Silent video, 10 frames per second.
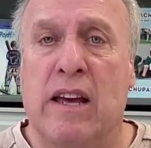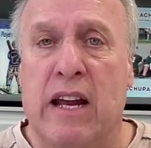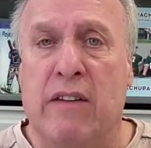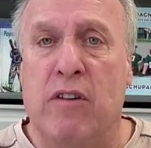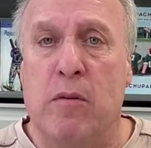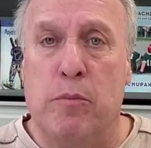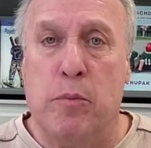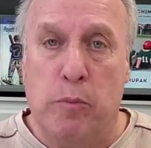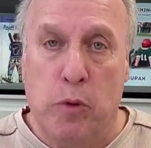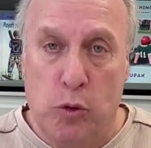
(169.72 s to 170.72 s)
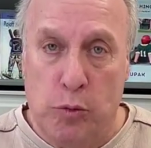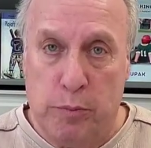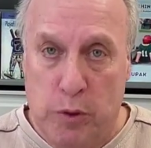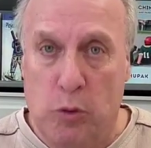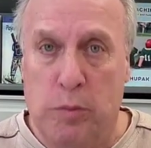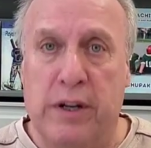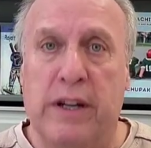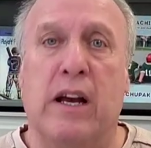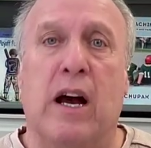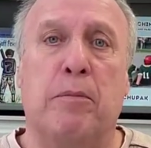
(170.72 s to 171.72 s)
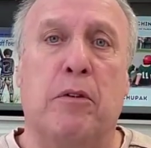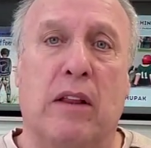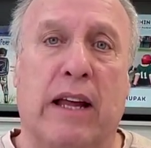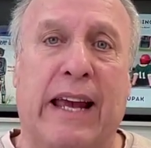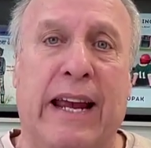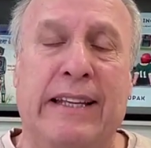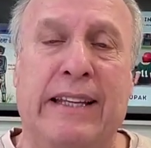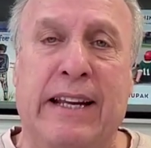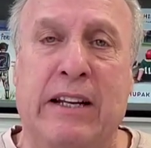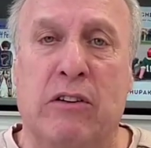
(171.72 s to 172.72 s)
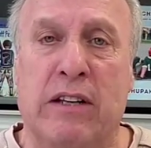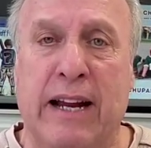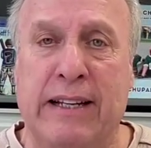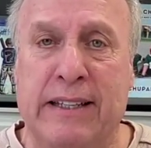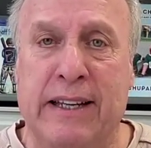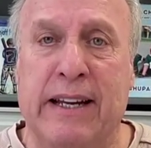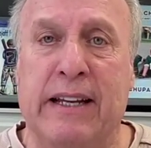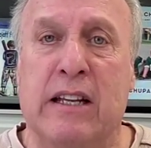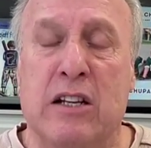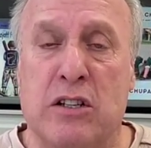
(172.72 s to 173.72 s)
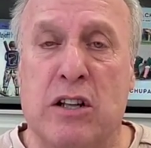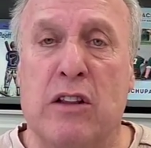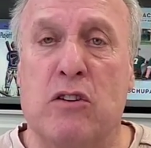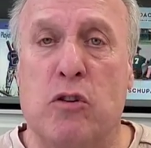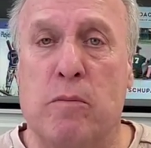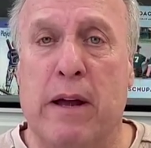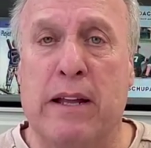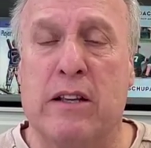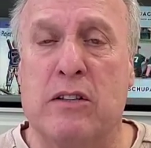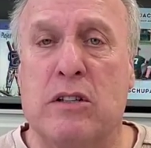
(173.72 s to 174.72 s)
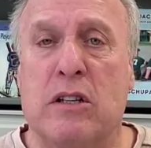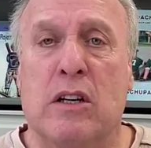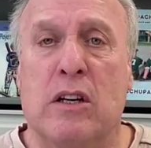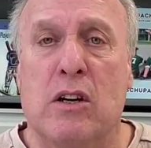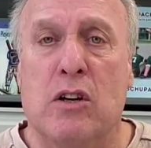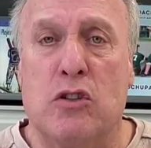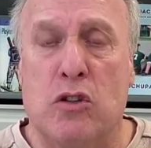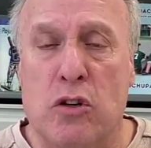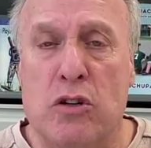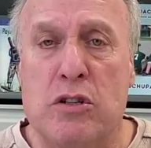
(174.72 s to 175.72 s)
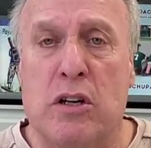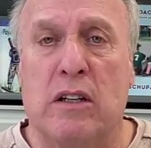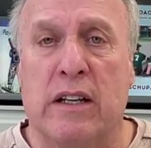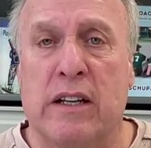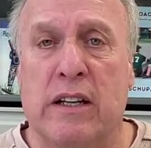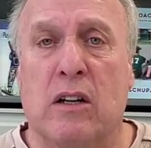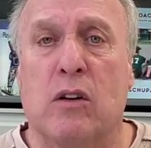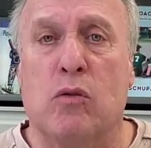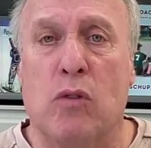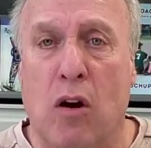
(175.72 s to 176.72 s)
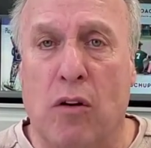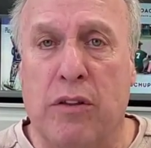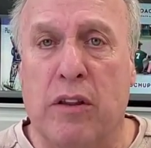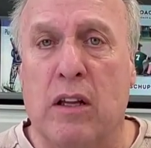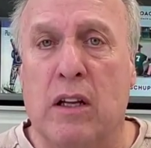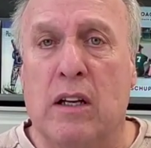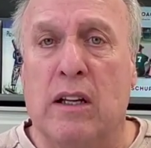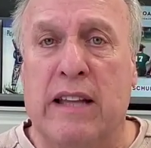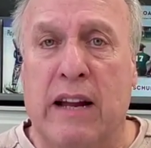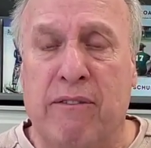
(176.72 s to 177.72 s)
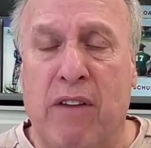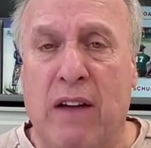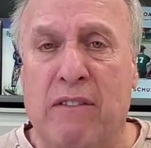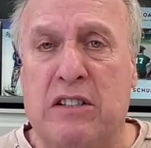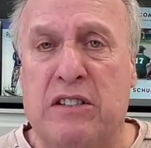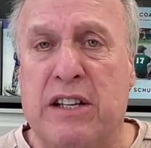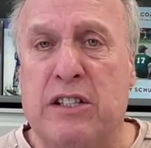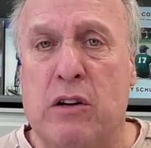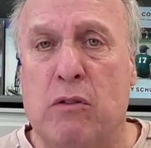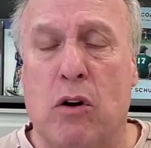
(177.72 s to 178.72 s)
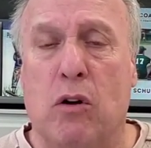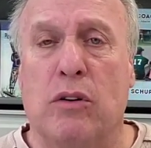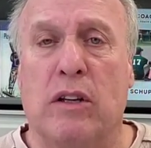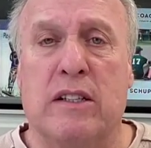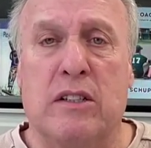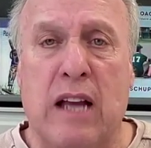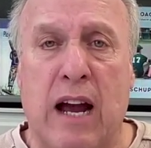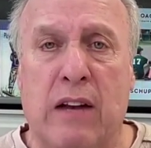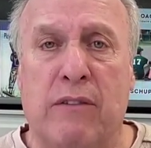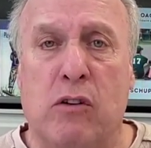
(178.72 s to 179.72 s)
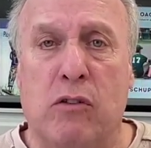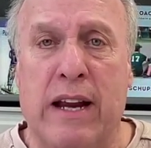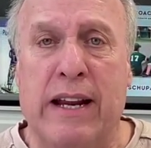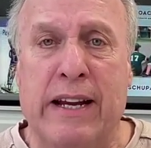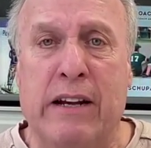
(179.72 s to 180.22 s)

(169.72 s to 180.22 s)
And from puberty up to like 18 or 19, there's another tremendous surge in growth. That 5 and 6 year old is kind of a gray